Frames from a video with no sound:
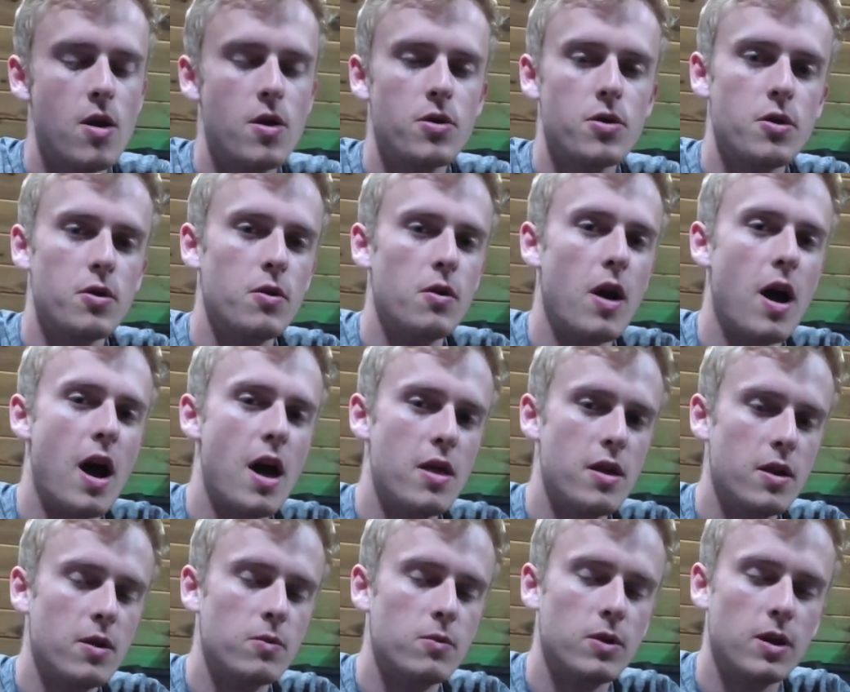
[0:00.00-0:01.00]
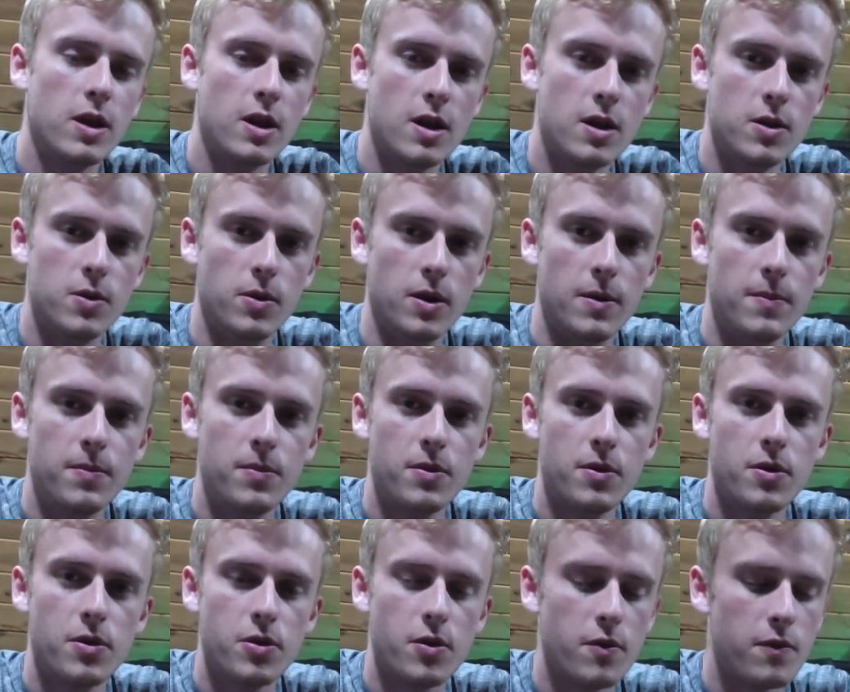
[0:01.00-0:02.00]
So I think we'll get into it.
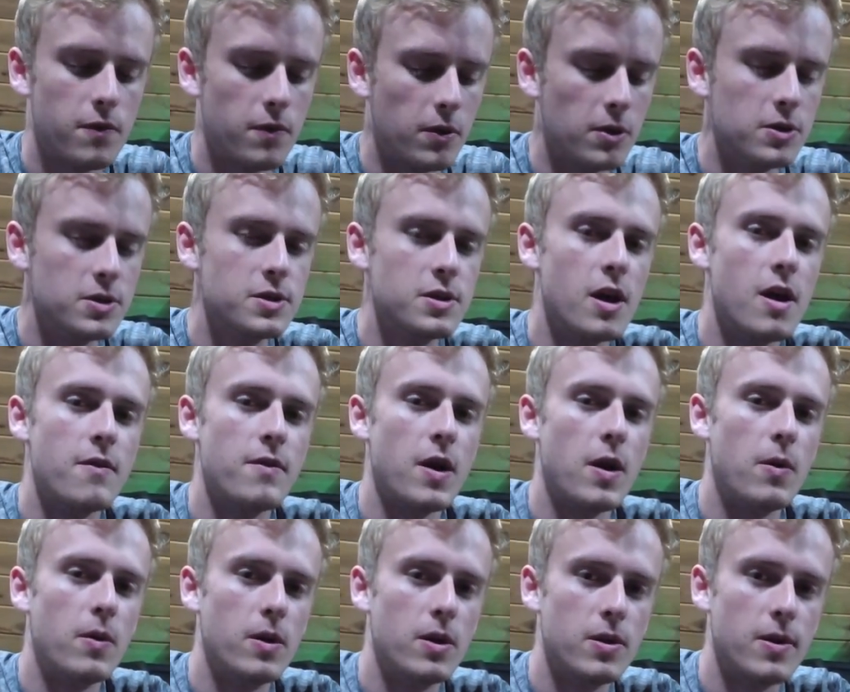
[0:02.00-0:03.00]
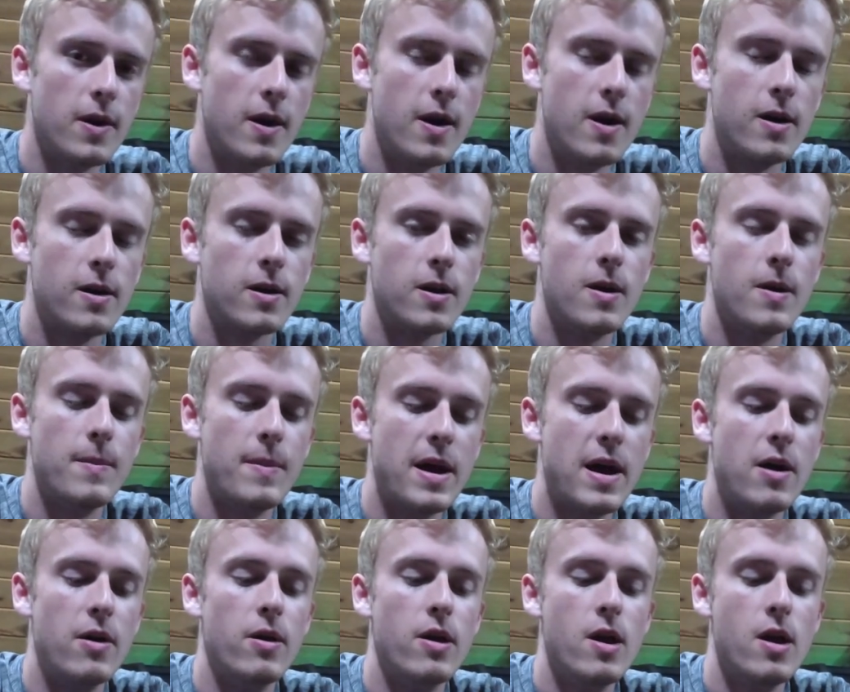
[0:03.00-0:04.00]
So first off, I want to talk
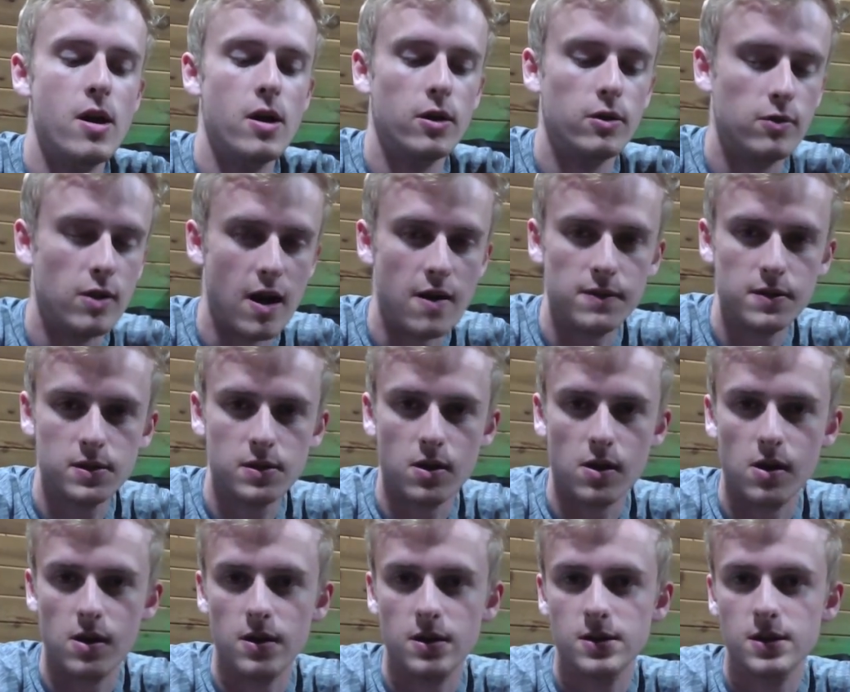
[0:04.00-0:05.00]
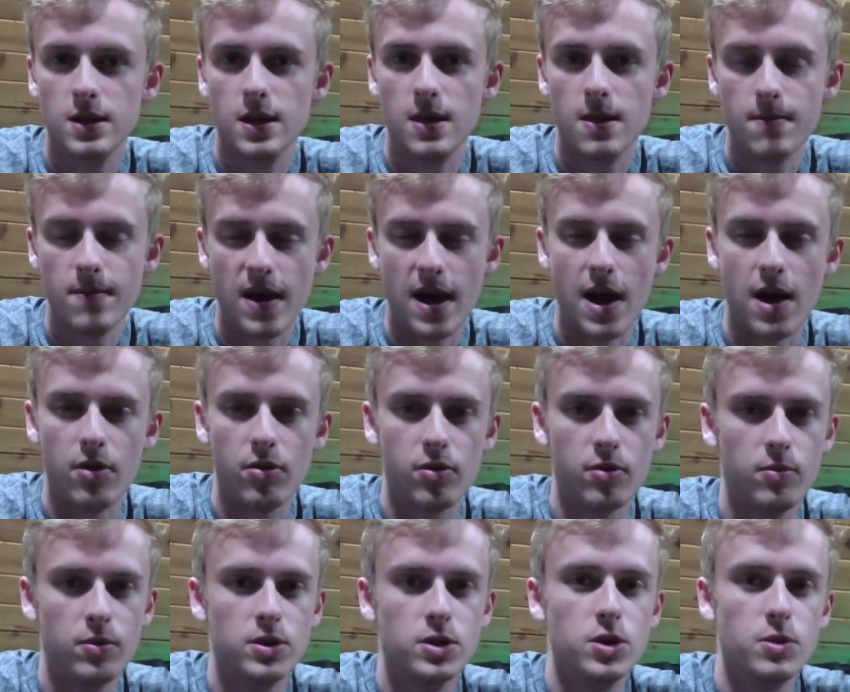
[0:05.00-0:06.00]
about graphics cards in the
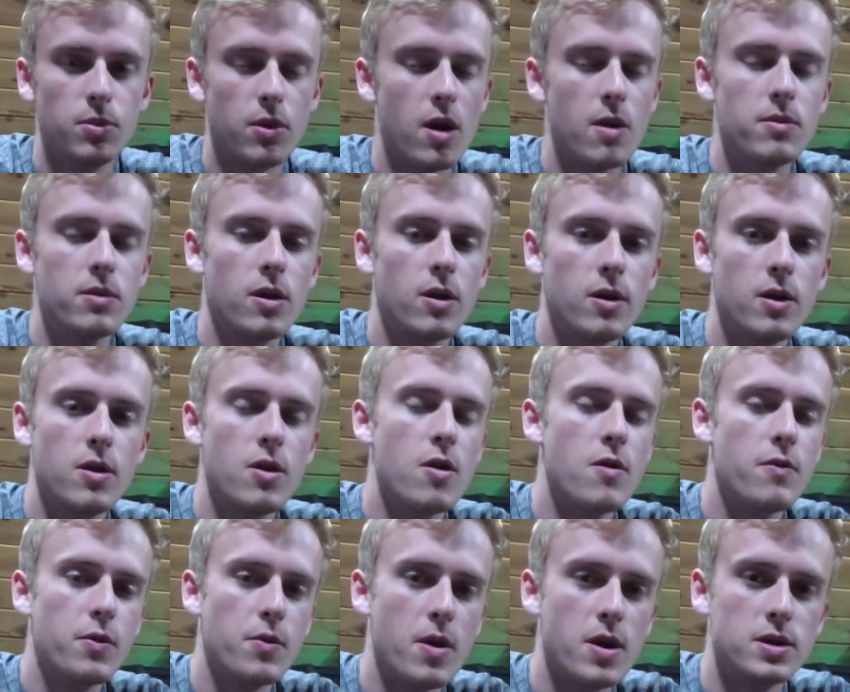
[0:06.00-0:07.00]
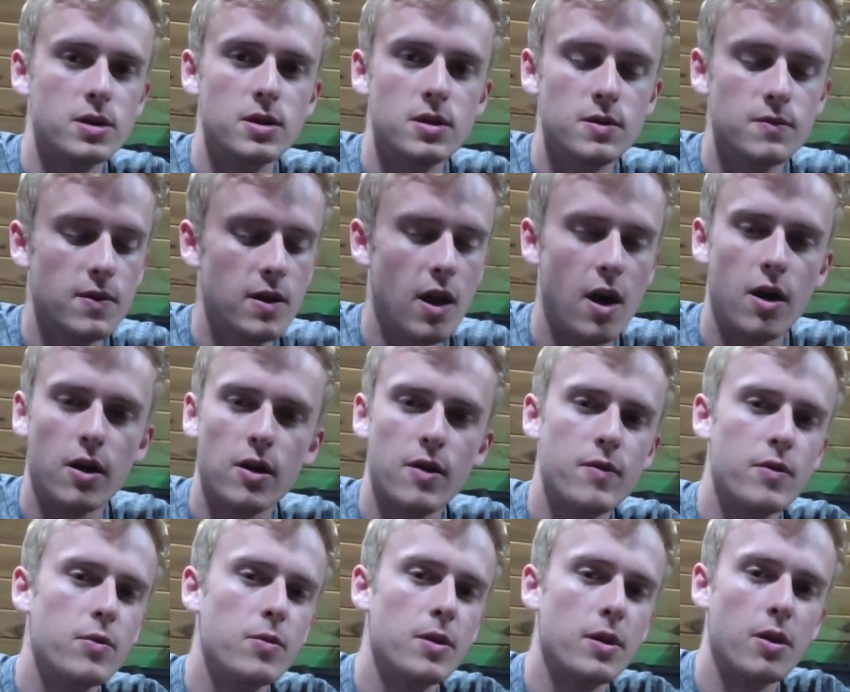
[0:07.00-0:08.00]
past, which you probably already know if you're watching this video. I'll give
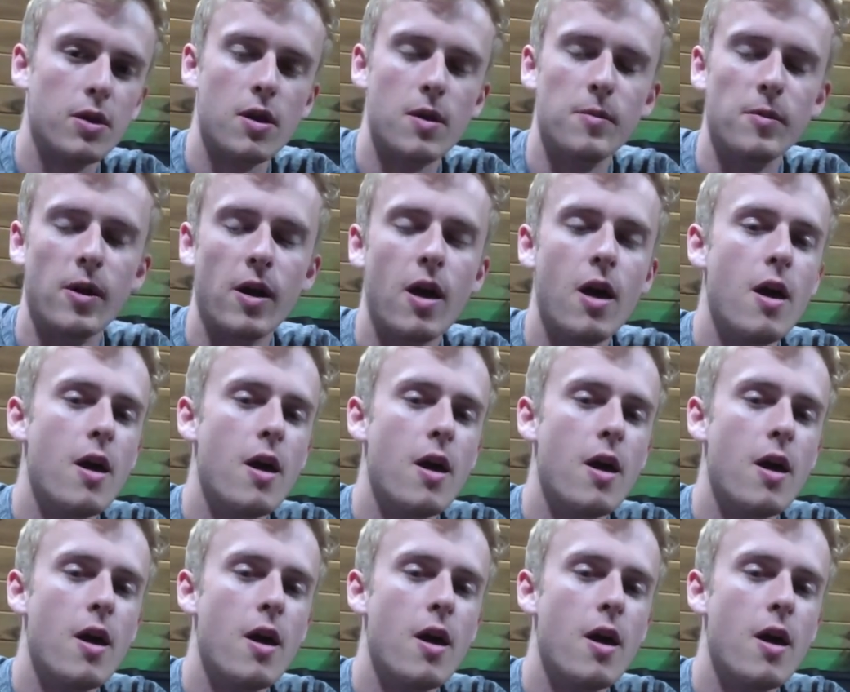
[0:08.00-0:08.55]
a quick summary.